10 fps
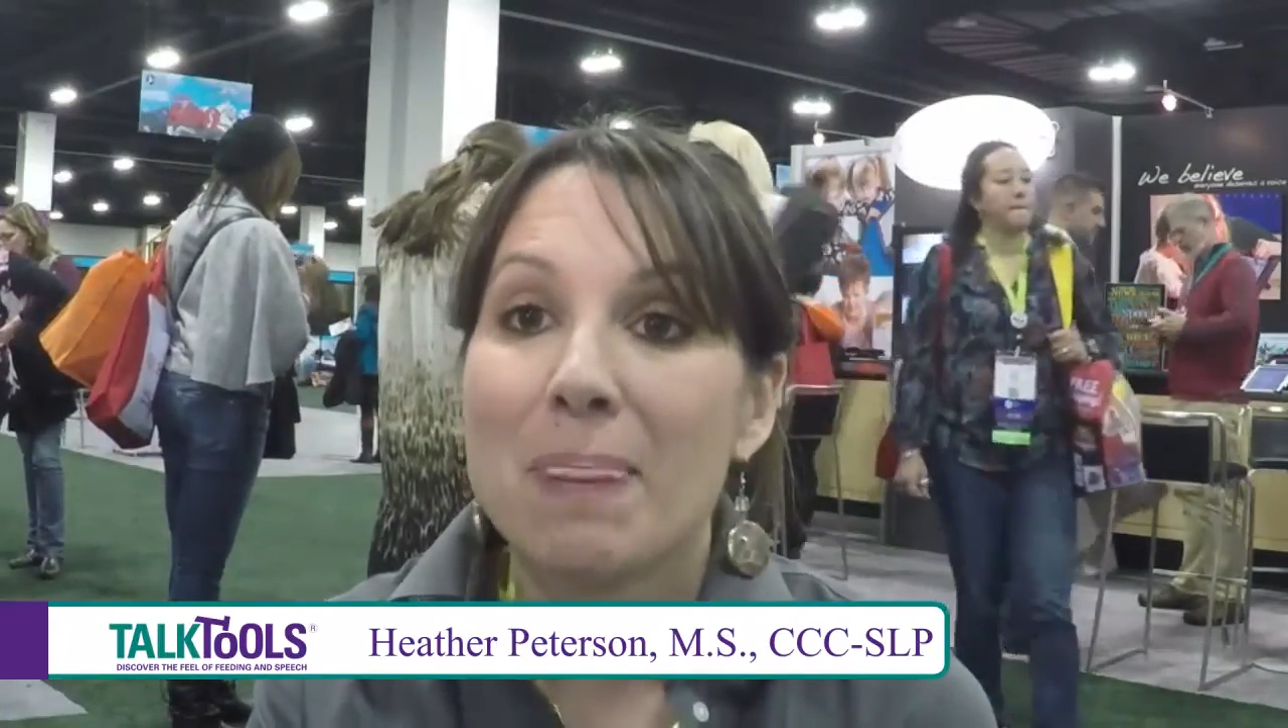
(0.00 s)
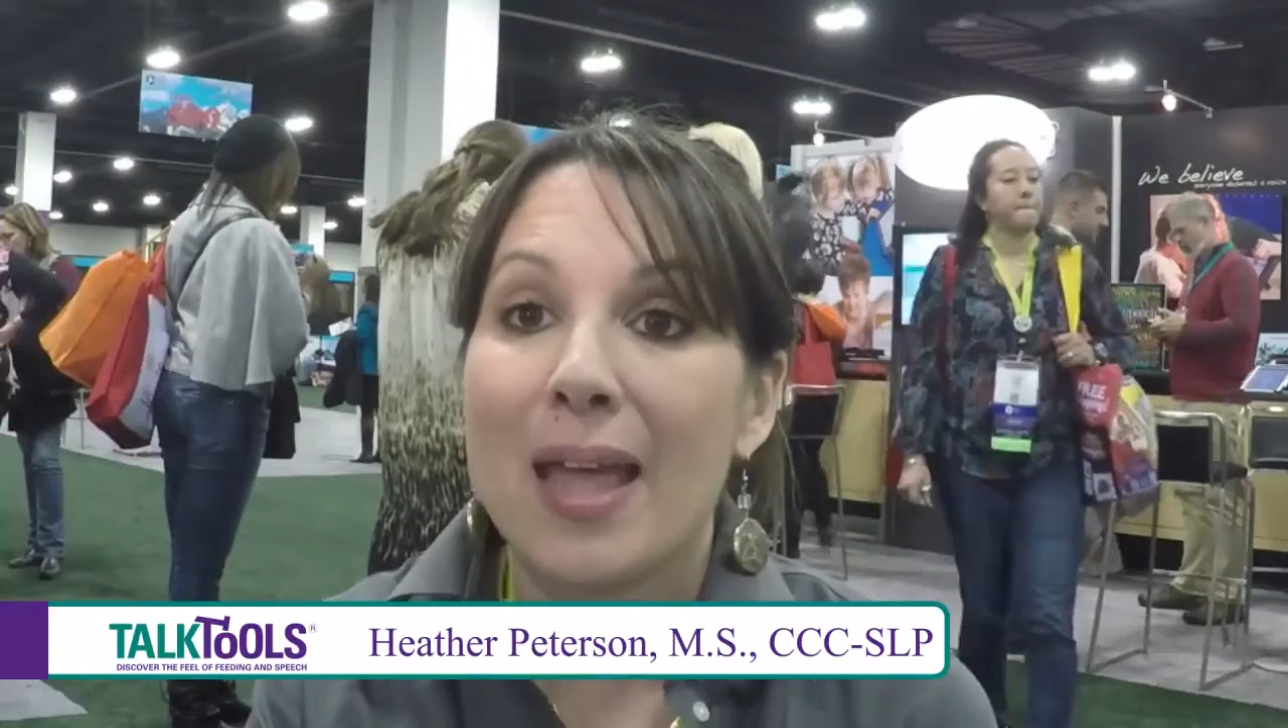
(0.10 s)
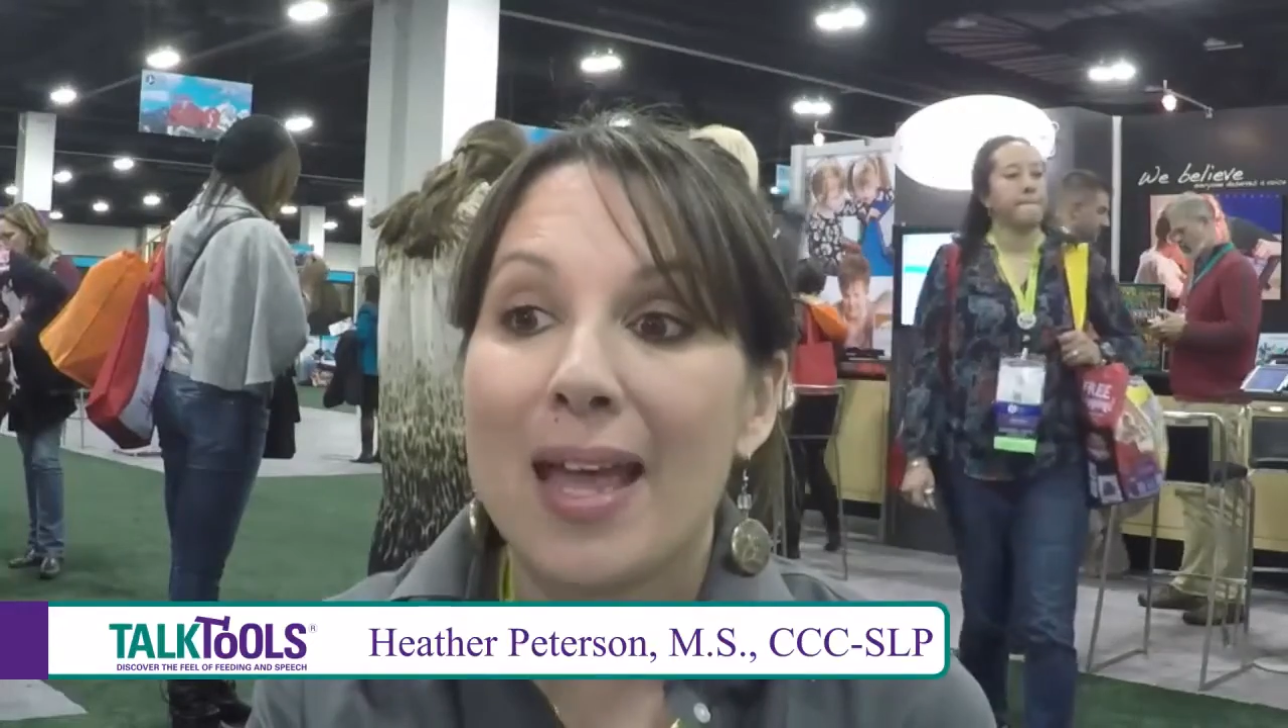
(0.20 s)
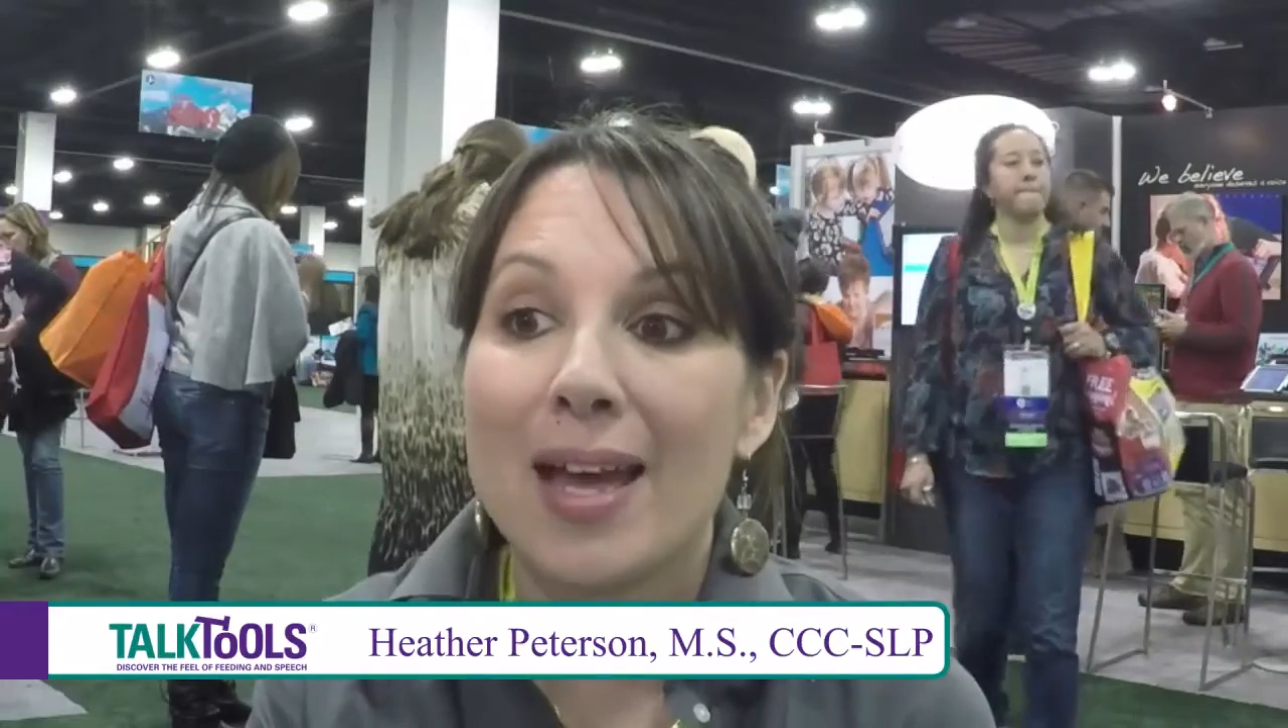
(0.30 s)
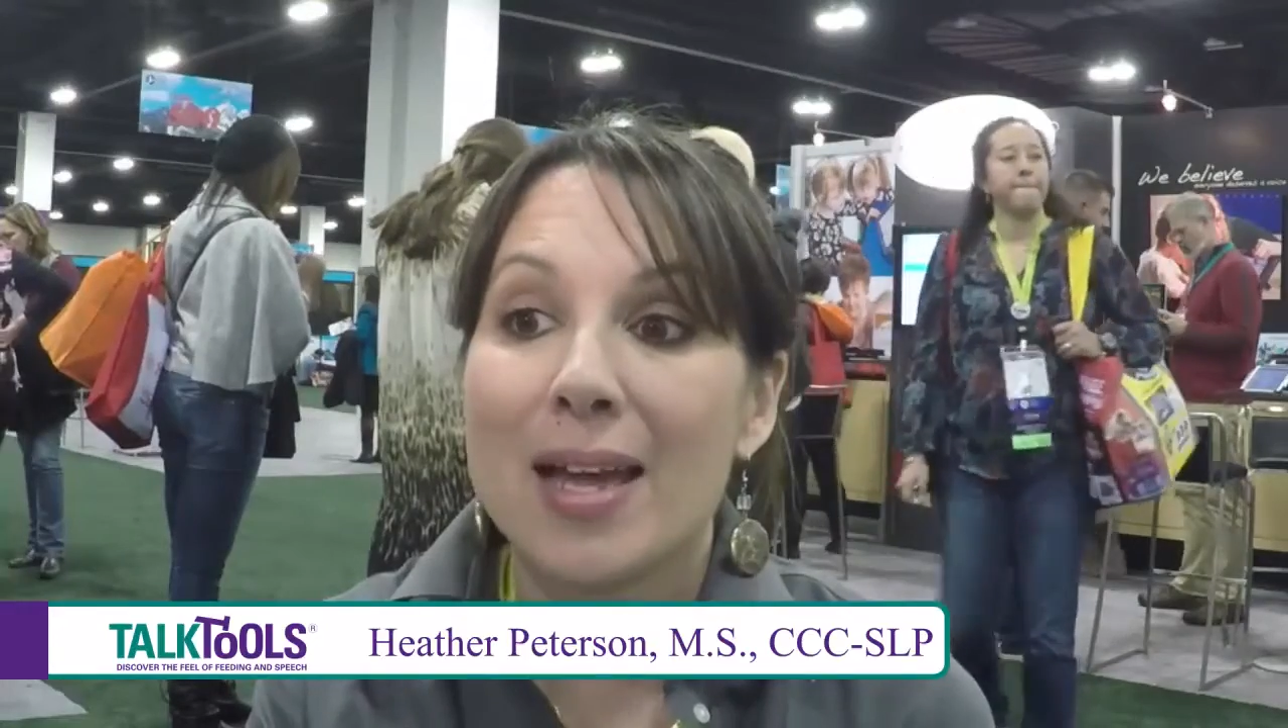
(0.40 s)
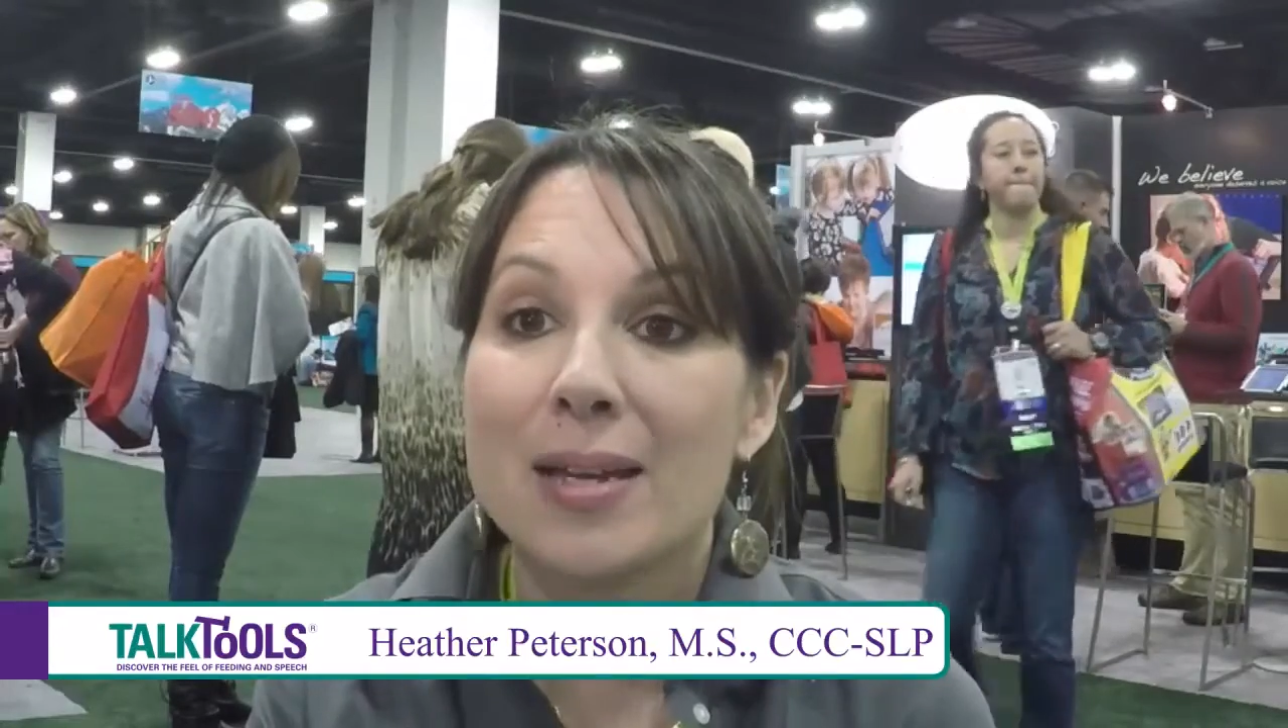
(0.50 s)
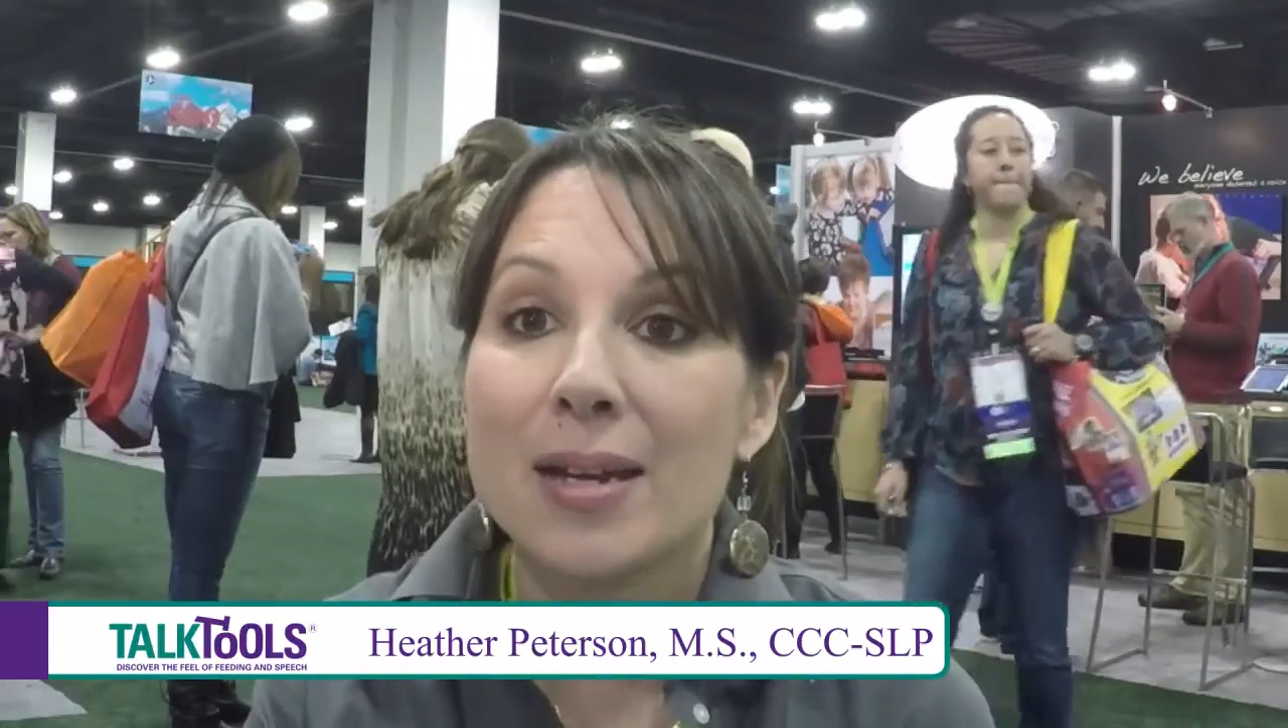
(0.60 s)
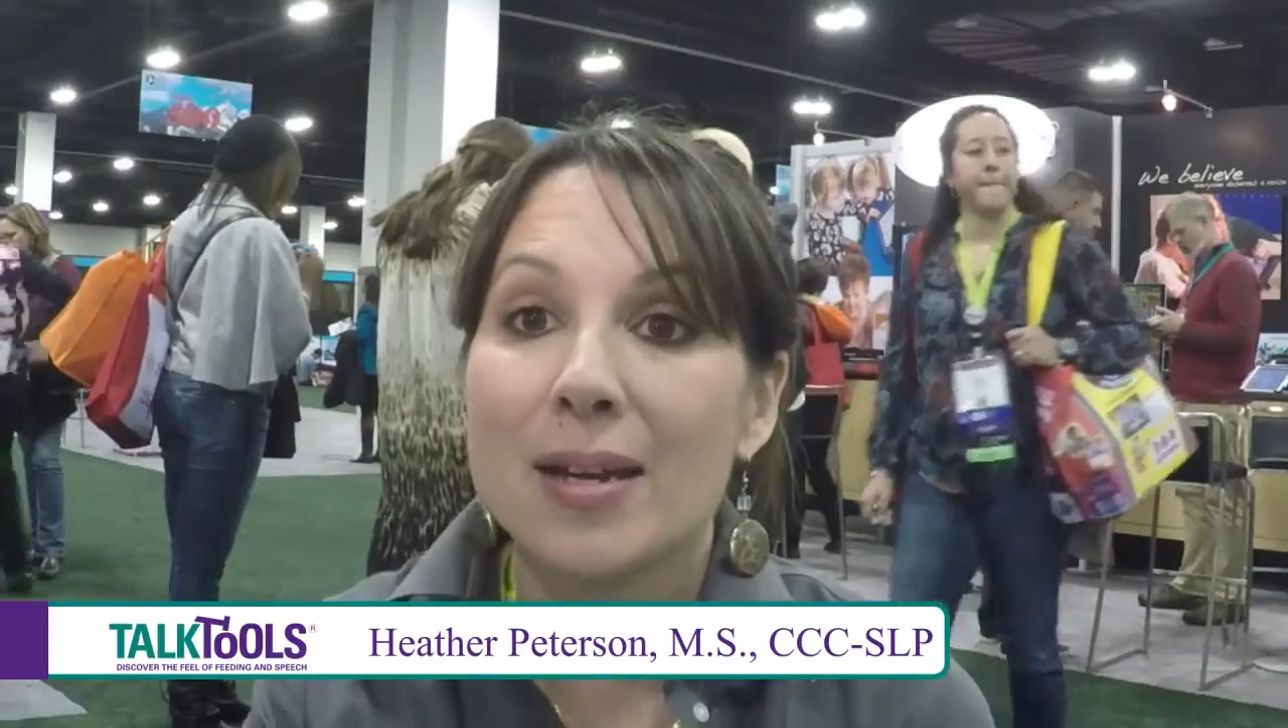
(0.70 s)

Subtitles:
And